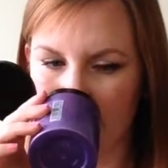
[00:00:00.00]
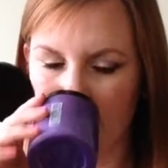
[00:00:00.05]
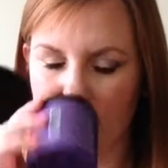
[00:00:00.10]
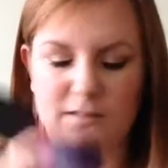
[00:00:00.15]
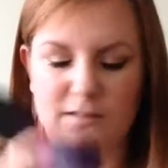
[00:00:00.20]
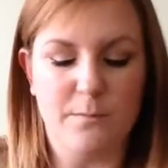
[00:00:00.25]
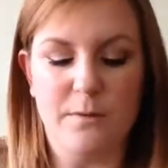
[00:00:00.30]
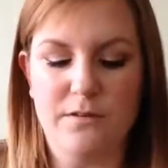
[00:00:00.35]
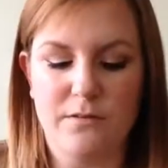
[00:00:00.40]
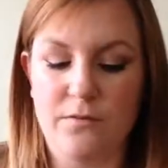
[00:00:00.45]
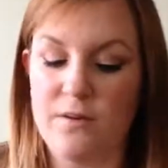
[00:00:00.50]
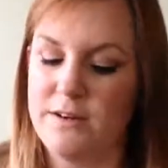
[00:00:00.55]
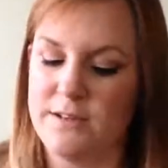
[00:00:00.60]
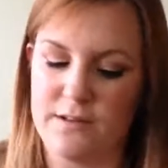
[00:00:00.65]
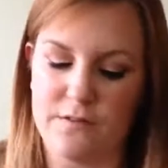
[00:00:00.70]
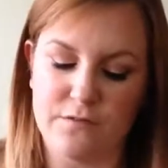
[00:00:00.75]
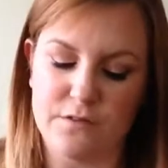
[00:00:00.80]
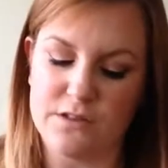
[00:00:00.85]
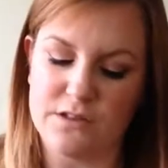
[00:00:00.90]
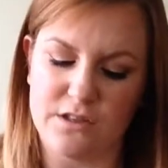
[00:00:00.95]
It smells very
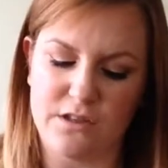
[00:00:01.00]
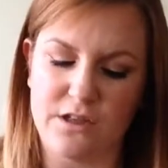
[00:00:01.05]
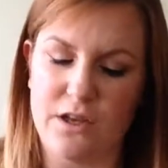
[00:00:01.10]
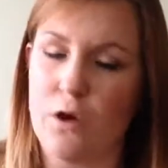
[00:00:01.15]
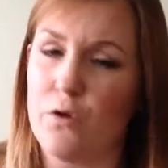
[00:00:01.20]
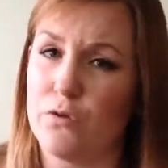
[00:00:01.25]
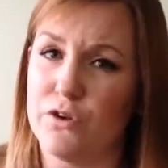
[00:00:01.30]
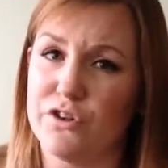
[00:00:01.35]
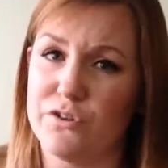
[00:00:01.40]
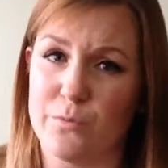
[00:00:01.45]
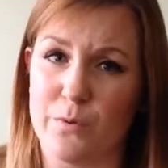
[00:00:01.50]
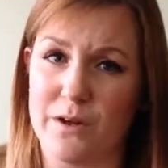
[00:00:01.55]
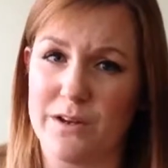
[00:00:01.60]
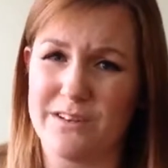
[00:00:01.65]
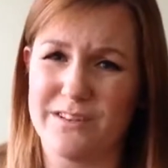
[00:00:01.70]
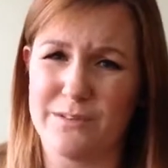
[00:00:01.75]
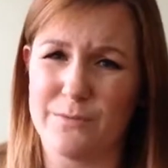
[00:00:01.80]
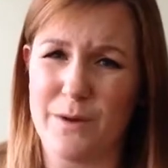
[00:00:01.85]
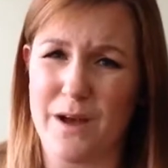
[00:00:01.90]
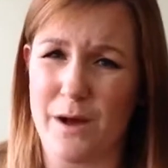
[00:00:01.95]
different to the orange
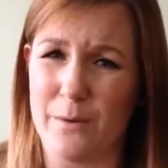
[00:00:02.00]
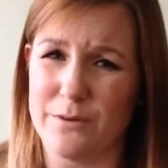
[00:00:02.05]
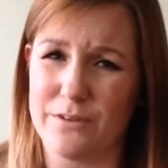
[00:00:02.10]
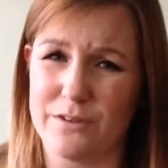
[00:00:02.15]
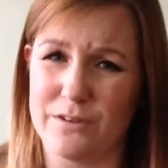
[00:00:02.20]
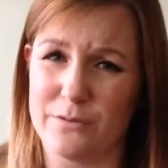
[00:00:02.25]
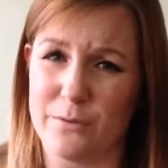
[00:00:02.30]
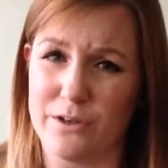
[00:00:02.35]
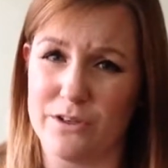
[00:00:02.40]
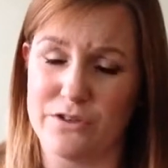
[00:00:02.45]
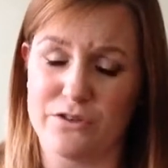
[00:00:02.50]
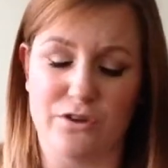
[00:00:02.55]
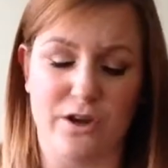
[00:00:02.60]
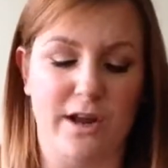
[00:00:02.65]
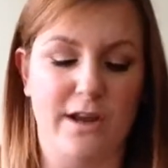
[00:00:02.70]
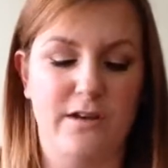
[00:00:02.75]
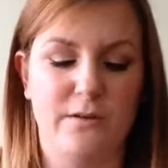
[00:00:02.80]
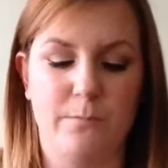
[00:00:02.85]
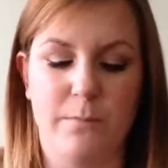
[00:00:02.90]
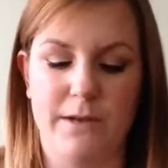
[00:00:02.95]
one as well, which is quite
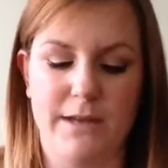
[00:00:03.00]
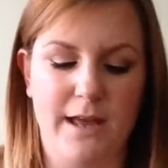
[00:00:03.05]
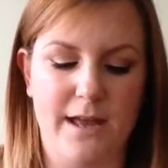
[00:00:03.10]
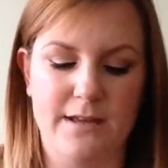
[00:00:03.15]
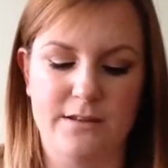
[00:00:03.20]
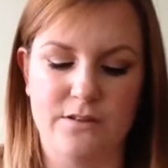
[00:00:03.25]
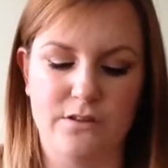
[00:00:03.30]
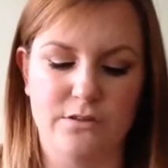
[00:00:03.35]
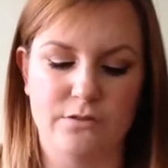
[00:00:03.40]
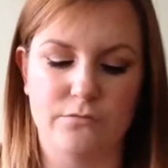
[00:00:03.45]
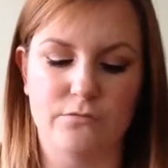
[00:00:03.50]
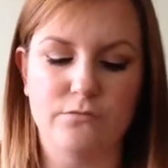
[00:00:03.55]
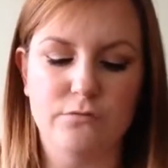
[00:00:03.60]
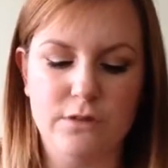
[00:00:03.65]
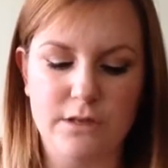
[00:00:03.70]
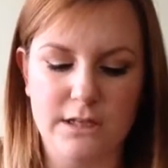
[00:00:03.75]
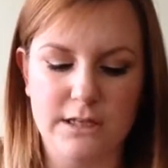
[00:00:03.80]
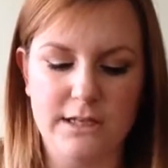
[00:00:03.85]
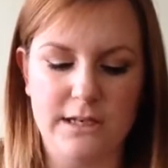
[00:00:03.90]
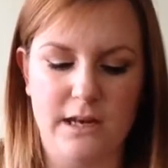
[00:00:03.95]
strange. But yeah, it's just a
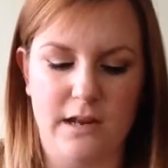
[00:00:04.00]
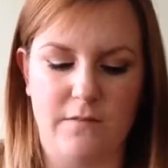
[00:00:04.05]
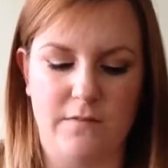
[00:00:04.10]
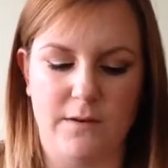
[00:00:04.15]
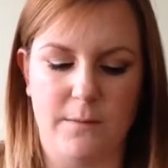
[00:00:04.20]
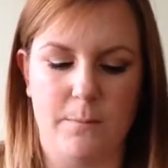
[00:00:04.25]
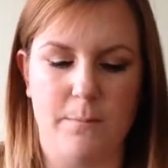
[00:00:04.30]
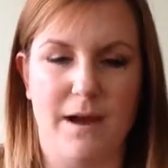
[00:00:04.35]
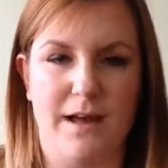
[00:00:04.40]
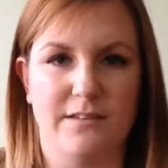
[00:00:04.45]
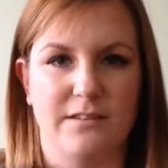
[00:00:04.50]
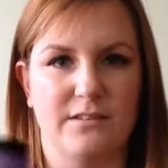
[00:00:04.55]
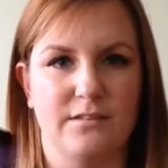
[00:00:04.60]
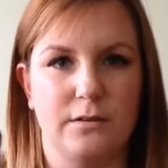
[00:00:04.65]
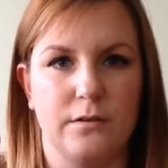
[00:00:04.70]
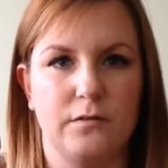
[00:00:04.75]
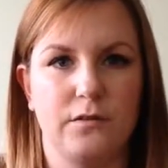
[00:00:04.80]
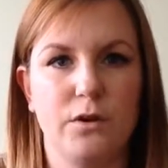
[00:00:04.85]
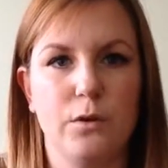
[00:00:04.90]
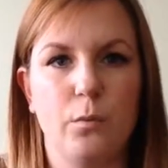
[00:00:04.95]
really lovely mask.
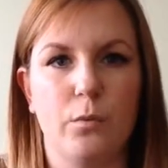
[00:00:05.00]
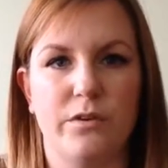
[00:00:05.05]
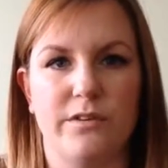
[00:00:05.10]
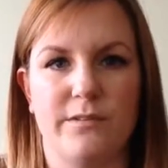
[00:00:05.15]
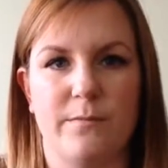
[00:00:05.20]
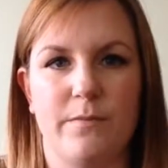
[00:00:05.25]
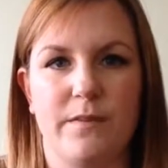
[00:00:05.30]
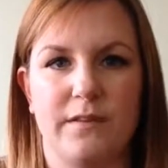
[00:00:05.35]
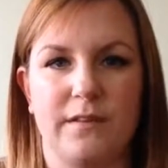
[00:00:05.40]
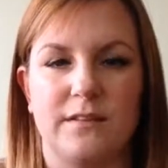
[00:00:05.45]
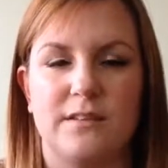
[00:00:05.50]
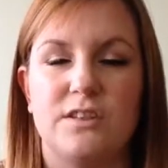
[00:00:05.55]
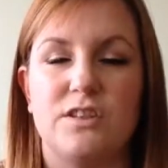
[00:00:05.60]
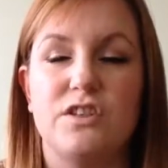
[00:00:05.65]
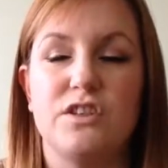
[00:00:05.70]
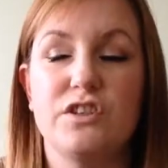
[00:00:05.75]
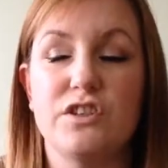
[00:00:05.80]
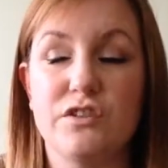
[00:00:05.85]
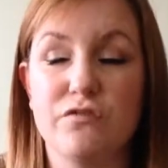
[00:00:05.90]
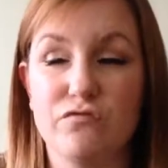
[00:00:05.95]
So if you want something
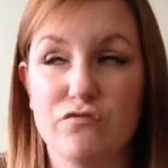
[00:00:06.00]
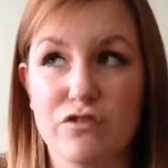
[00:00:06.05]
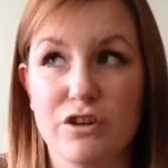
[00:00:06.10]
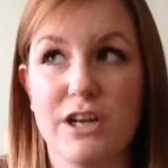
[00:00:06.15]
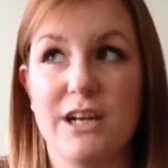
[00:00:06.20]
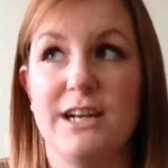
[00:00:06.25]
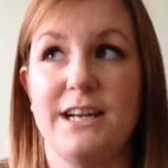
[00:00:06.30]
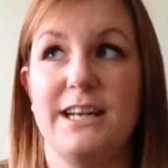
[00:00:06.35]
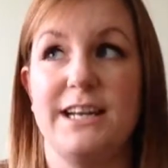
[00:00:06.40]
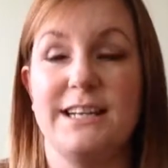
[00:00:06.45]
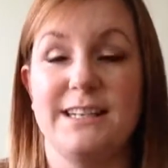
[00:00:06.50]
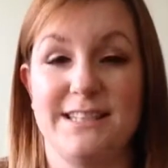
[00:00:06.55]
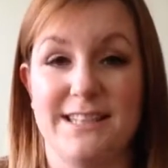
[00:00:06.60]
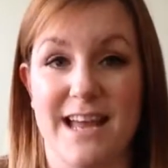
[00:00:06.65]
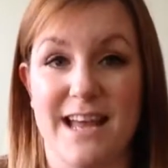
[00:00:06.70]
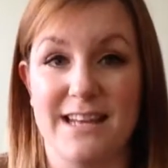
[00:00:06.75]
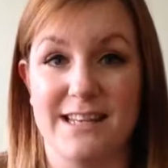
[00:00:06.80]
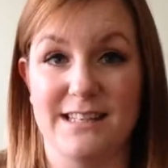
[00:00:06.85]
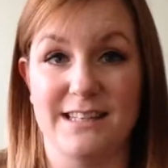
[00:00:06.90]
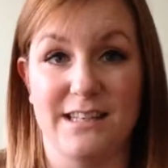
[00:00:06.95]
that's really
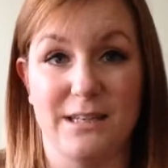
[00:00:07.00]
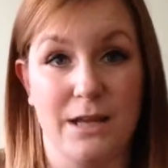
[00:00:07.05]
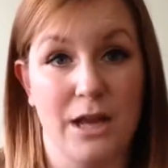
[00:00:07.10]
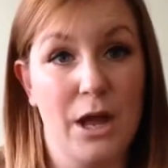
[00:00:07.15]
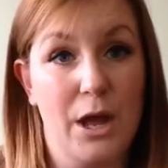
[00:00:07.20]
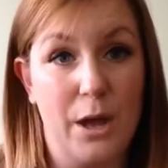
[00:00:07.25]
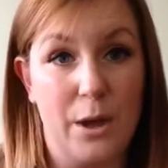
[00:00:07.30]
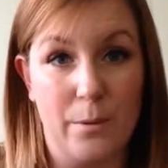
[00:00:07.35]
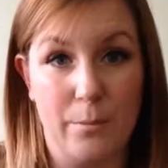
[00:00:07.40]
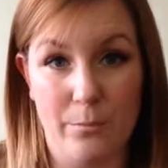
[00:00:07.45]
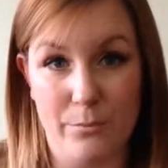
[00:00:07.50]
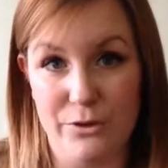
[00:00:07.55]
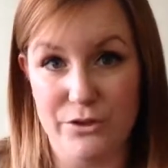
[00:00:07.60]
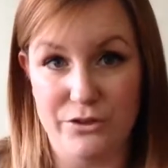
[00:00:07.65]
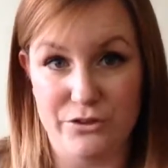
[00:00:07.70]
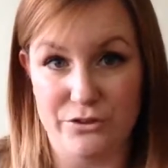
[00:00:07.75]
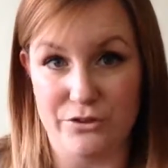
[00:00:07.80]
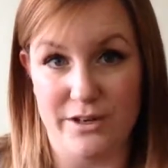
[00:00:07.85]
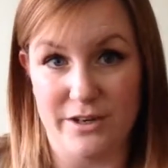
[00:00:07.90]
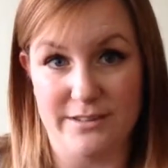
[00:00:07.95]
intensely
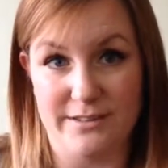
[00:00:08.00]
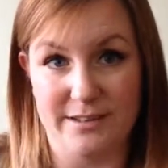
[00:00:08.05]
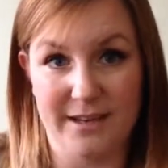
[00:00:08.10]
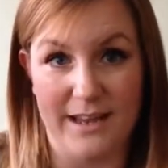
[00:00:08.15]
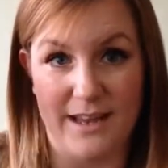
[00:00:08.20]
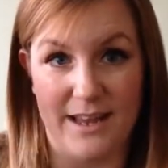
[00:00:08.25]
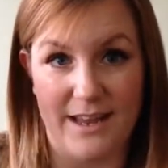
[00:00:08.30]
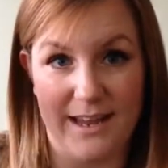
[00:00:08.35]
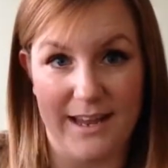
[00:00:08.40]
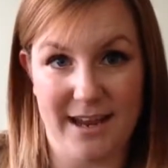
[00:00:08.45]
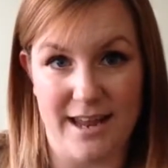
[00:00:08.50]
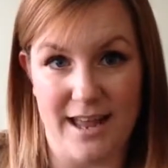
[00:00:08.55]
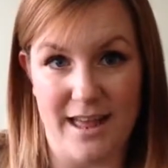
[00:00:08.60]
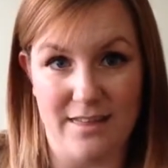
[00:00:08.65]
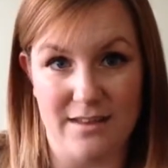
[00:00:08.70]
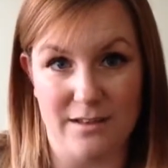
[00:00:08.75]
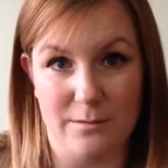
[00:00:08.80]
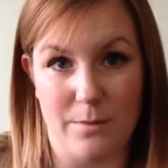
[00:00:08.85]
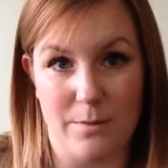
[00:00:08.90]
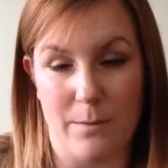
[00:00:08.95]
moisturising, get
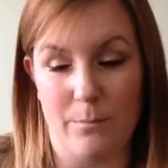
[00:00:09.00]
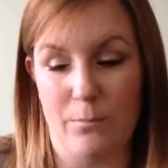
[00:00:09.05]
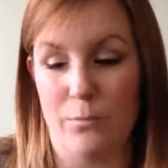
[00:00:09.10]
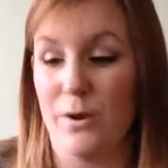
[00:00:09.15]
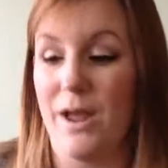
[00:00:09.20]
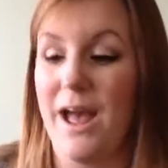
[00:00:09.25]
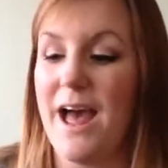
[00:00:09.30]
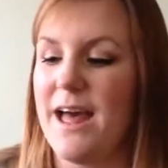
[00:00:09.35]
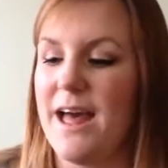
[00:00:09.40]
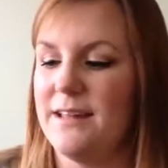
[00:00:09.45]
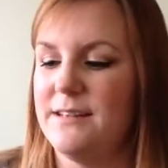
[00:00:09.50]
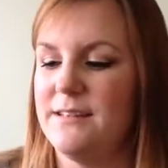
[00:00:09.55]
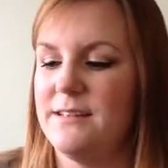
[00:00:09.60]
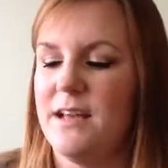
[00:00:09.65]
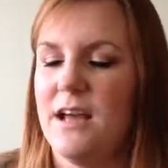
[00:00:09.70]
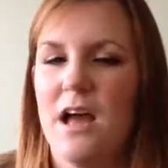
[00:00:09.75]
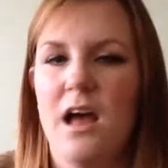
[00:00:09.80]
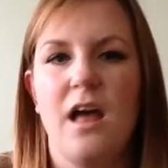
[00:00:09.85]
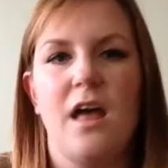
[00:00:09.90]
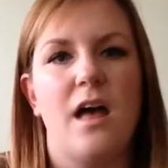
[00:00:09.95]
this bad boy. And
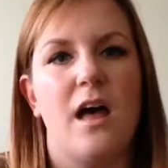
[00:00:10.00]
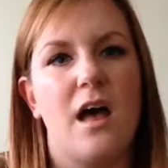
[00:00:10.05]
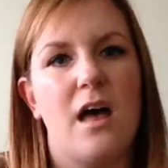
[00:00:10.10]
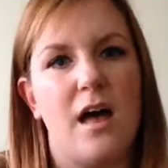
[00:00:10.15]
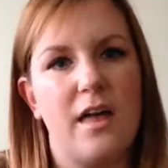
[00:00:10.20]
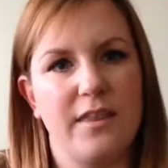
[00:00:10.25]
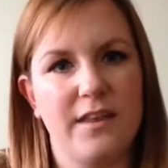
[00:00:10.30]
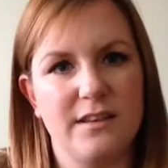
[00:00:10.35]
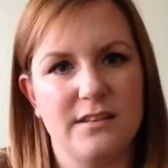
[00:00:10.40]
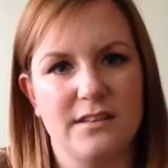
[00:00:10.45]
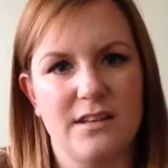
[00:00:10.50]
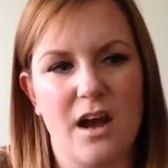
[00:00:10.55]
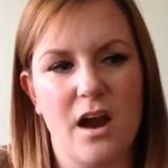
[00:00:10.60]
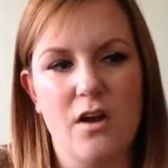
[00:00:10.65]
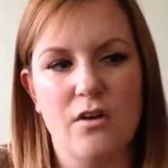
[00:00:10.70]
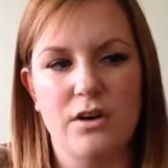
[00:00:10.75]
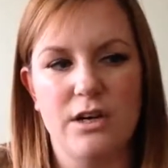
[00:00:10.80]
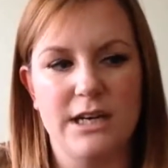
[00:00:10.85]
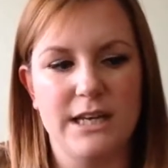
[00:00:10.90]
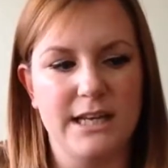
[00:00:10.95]
I think it's
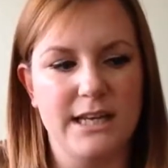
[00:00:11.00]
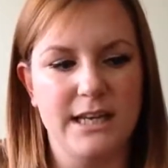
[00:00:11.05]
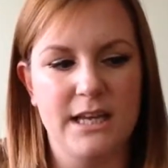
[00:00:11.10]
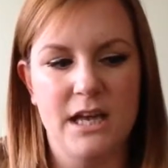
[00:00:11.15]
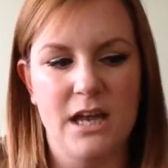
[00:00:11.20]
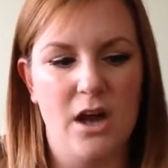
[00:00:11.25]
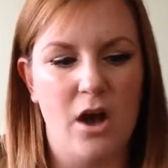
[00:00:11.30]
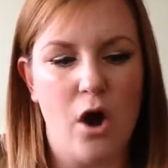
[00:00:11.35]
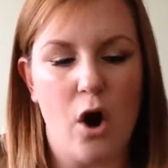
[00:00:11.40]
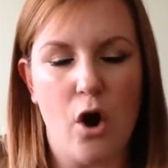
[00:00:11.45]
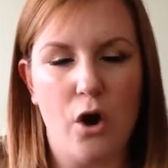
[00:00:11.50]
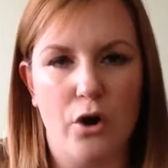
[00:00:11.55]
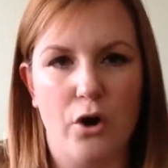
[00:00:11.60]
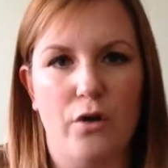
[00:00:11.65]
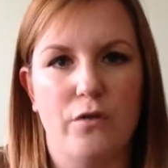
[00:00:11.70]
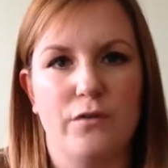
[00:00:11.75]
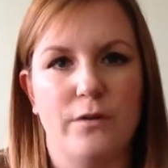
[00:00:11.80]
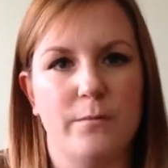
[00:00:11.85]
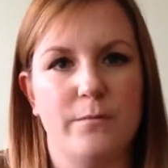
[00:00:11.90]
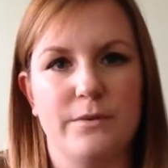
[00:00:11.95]
currently on
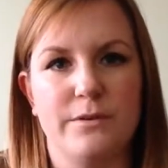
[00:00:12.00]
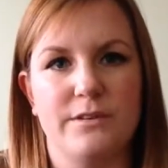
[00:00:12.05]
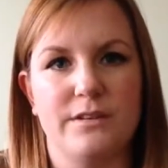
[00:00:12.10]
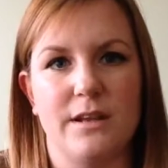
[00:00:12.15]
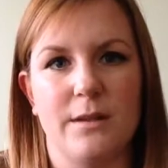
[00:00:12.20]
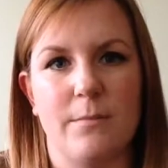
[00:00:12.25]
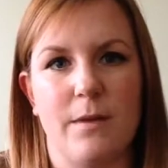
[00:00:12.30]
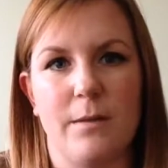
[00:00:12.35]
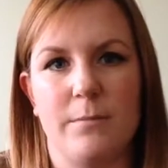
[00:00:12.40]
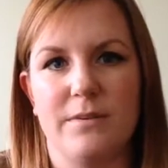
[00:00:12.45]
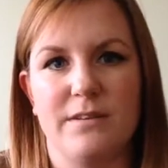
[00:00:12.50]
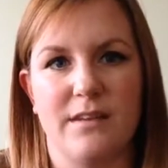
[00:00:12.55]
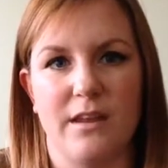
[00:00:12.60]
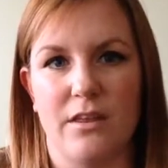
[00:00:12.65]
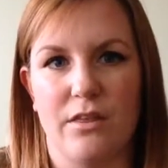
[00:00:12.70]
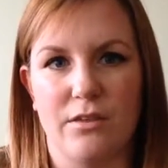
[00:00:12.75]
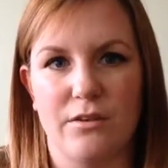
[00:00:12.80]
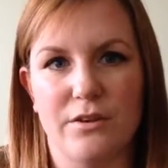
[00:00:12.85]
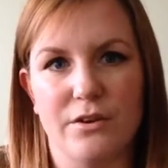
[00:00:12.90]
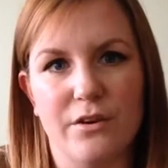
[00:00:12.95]
offer in Boots at the moment. It's
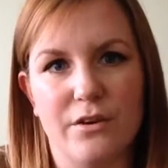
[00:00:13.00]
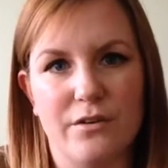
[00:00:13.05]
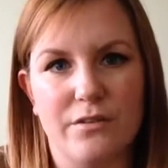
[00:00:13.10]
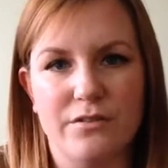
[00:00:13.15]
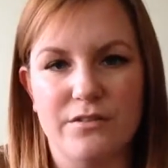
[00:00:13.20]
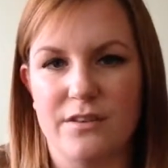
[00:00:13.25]
like a third off.